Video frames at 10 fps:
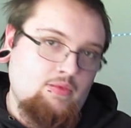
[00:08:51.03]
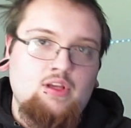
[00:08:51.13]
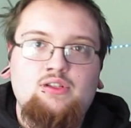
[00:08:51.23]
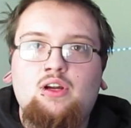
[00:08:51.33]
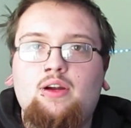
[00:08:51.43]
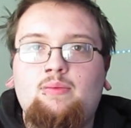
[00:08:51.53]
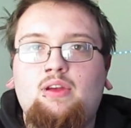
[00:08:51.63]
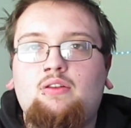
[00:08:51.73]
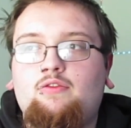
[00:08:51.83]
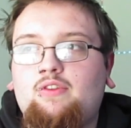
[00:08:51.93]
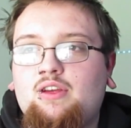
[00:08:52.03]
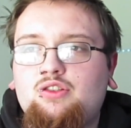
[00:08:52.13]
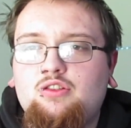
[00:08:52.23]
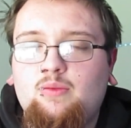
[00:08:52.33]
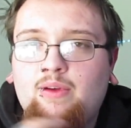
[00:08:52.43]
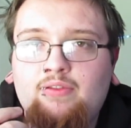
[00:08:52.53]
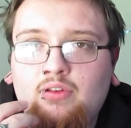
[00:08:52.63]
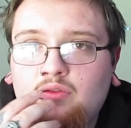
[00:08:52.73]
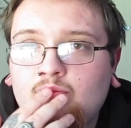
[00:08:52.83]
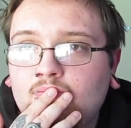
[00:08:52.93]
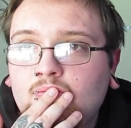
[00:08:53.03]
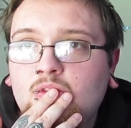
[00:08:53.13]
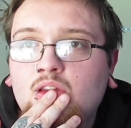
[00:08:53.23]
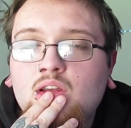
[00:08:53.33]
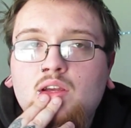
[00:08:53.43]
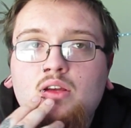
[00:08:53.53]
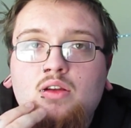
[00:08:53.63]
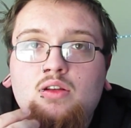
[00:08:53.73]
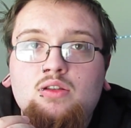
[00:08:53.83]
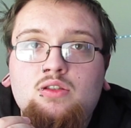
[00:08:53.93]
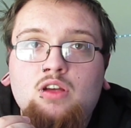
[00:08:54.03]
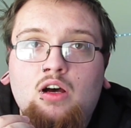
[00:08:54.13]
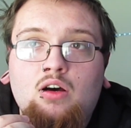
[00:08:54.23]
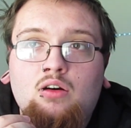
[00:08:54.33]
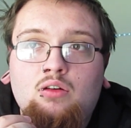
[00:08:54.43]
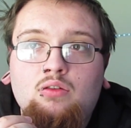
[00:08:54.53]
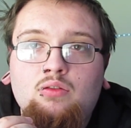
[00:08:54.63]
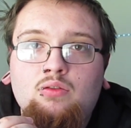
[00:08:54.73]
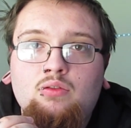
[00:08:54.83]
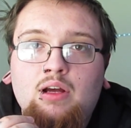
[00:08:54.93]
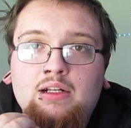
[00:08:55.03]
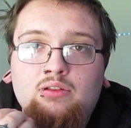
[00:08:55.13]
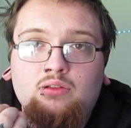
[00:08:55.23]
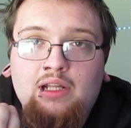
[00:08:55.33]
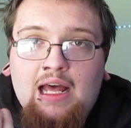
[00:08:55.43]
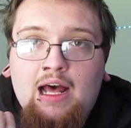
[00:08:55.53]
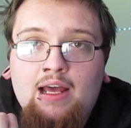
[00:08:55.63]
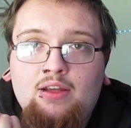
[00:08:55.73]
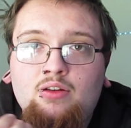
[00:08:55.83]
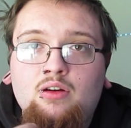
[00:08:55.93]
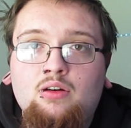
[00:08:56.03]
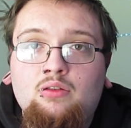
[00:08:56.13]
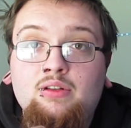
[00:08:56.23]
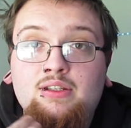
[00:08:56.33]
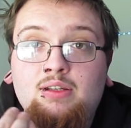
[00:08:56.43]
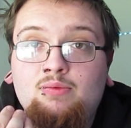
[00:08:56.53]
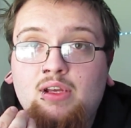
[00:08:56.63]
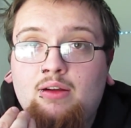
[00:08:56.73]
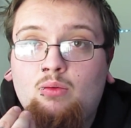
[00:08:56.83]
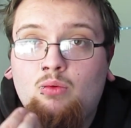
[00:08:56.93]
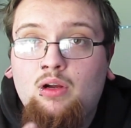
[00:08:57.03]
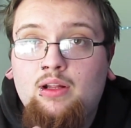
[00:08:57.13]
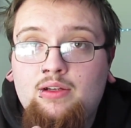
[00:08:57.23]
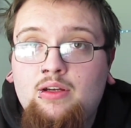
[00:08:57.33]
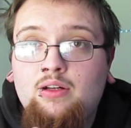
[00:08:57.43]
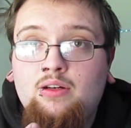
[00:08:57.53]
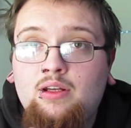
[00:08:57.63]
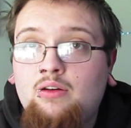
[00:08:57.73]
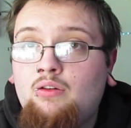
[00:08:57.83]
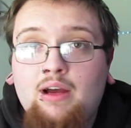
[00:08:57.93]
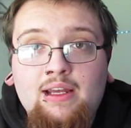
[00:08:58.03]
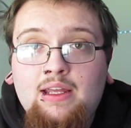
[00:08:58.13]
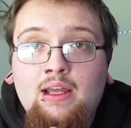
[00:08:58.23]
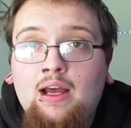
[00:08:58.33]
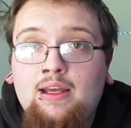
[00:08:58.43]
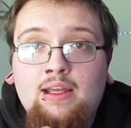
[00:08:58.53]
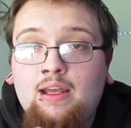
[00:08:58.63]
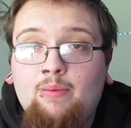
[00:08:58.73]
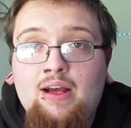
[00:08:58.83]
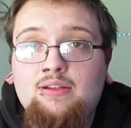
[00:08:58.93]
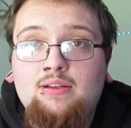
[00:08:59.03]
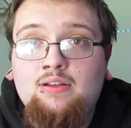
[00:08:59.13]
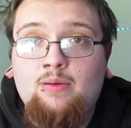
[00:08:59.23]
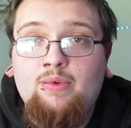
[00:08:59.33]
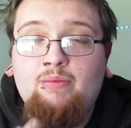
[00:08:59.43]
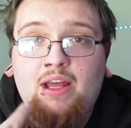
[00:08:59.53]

Sorry, I'm getting notifications on my phone. So I told the guy, it seems like a really good deal. I can't pass this up. In my